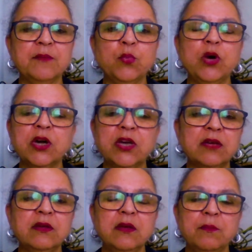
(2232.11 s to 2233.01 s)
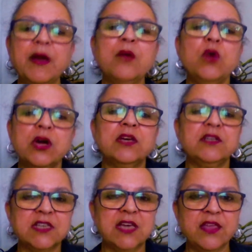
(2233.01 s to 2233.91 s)
working
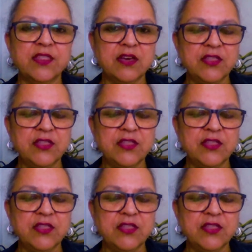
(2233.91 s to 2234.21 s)
together.